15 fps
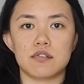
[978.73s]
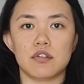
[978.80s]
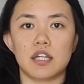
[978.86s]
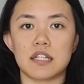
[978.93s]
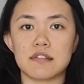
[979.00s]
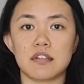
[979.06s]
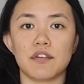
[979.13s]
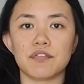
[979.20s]
So
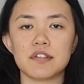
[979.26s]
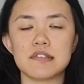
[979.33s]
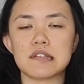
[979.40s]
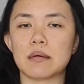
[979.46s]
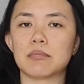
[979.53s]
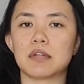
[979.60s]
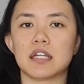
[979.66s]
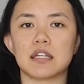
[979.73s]
that's definitely
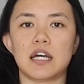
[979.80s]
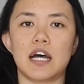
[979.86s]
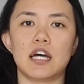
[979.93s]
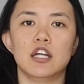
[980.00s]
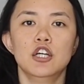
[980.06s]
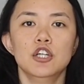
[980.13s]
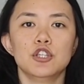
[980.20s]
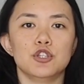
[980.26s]
something
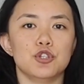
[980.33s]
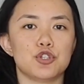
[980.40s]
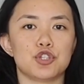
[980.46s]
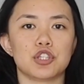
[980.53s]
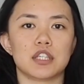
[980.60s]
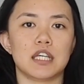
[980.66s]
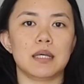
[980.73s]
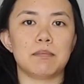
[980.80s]
that you
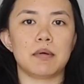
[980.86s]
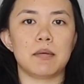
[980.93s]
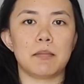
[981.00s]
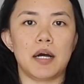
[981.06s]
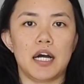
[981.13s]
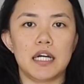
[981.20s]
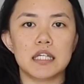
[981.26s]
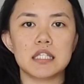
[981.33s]
should keep in
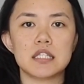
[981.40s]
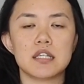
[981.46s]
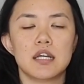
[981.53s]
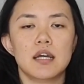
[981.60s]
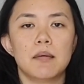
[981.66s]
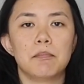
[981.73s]
mind.